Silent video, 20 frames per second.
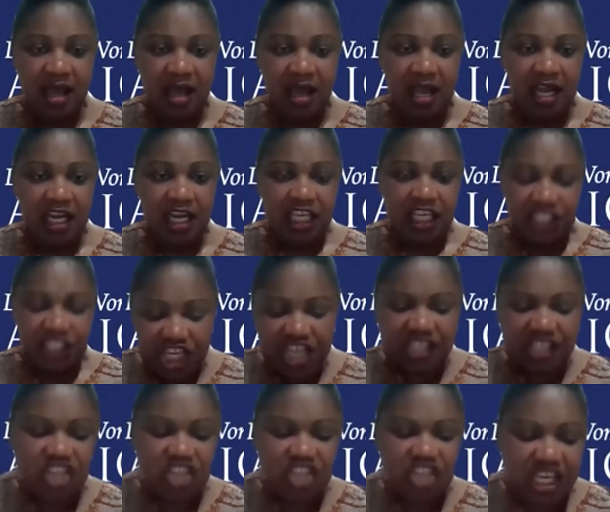She's
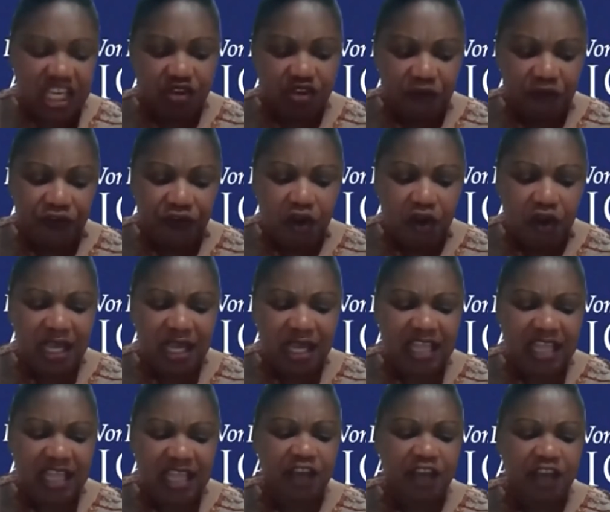just confirming that
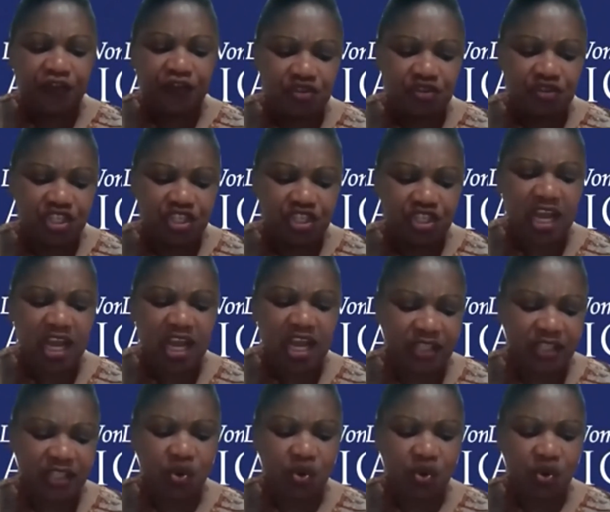the future has
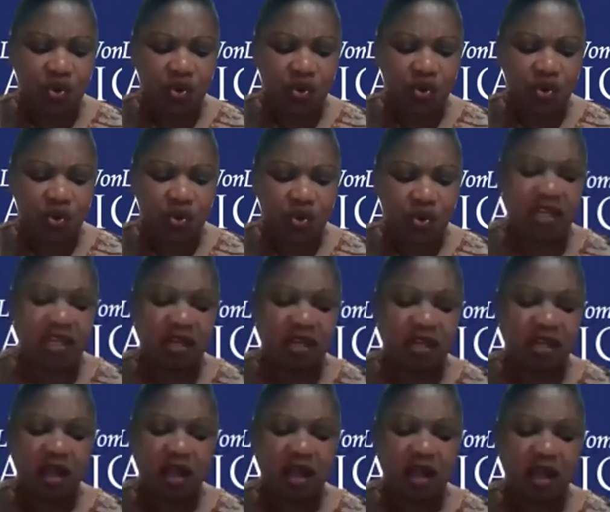always
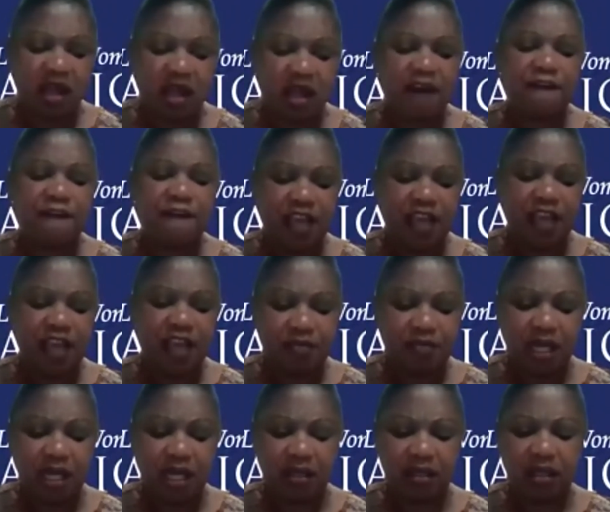been
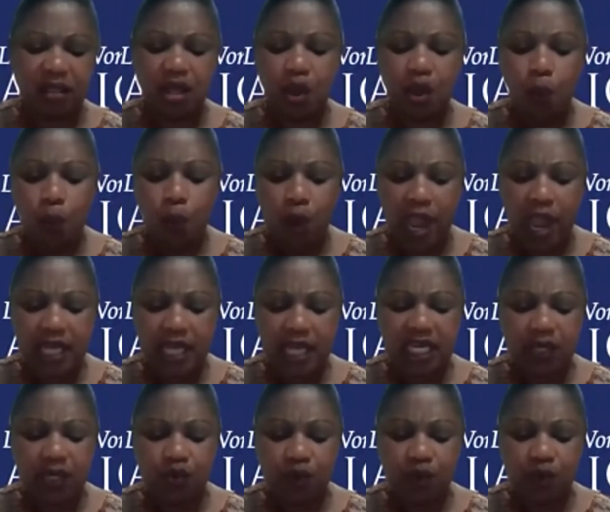female. Where
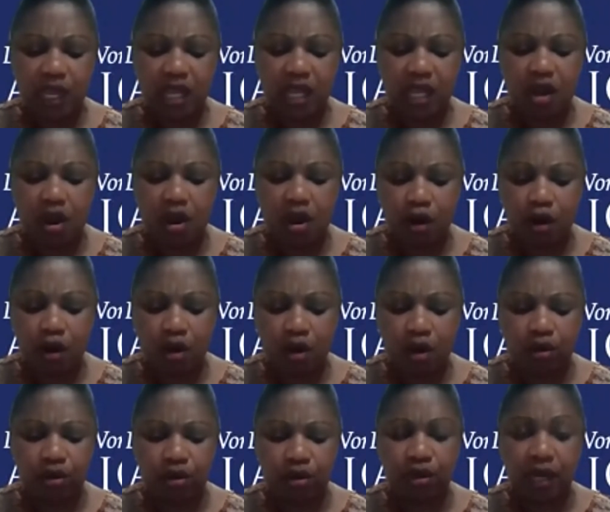did we go
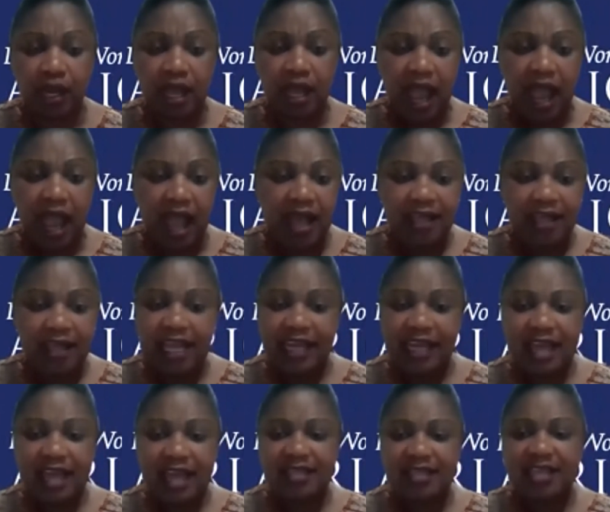wrong? And I
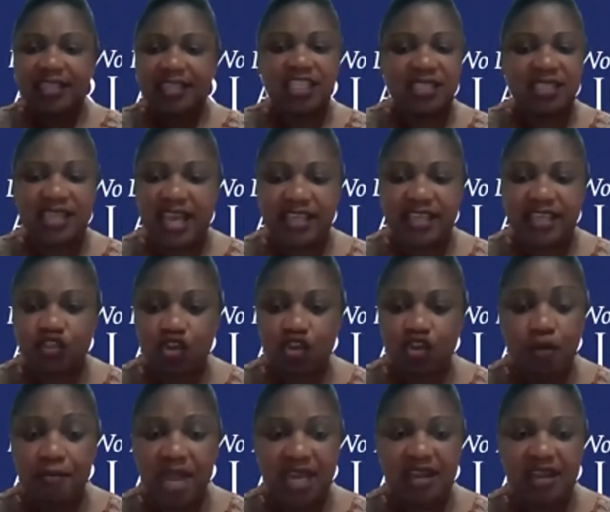think she says so
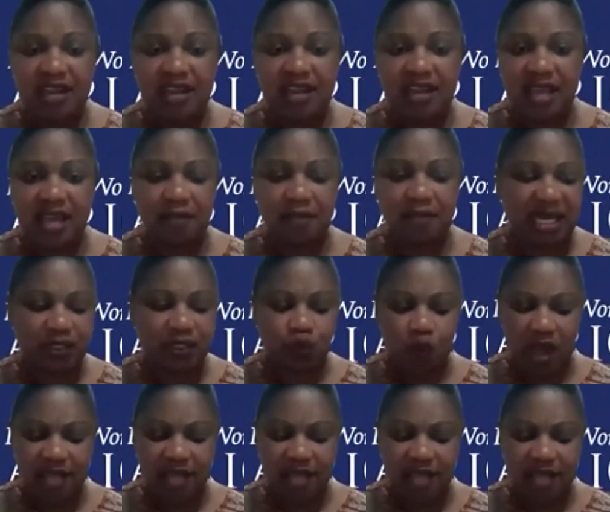many things, but
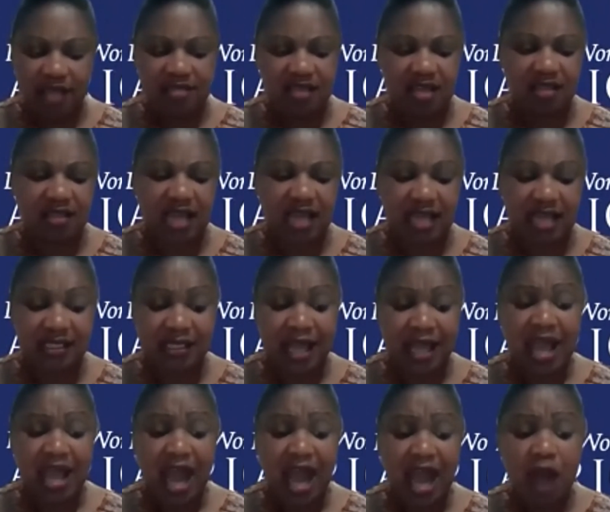one thing that
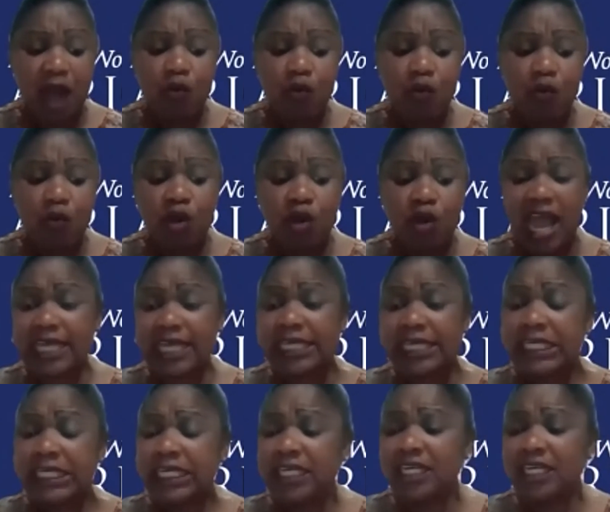I would like
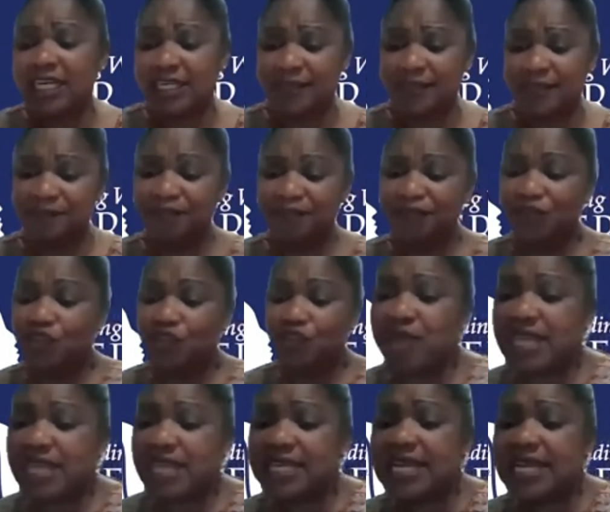here to
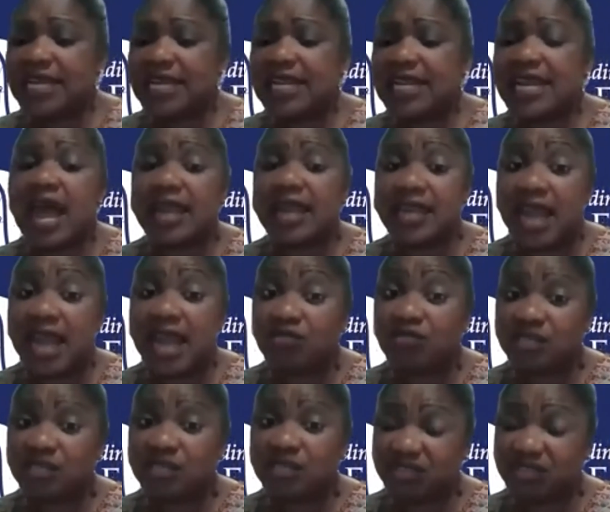basically announce
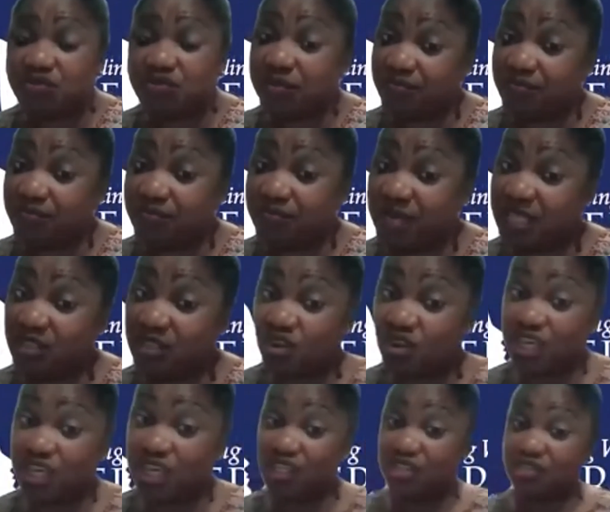that we've been
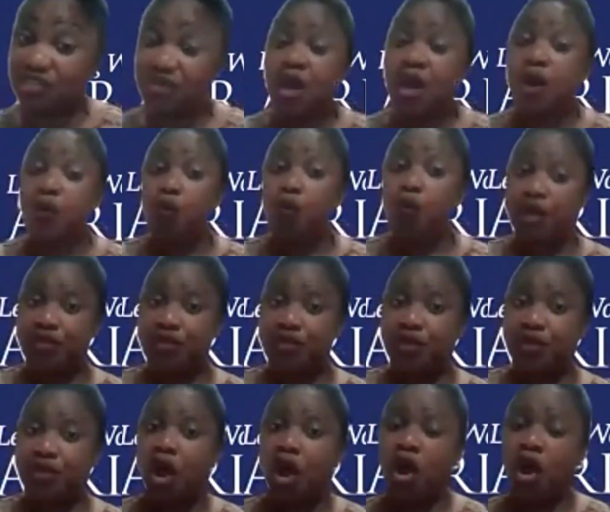talking with
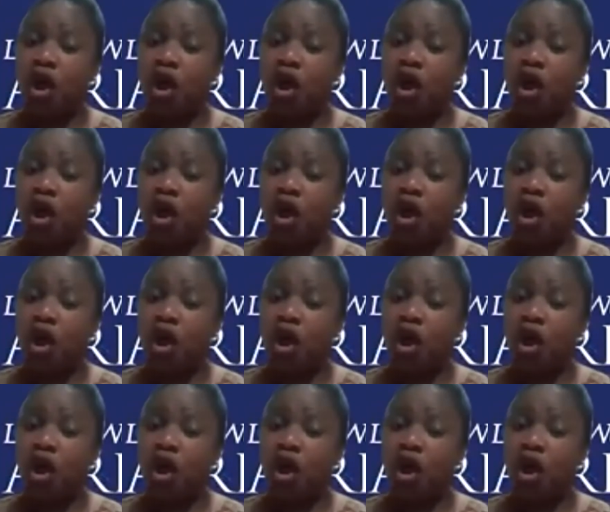her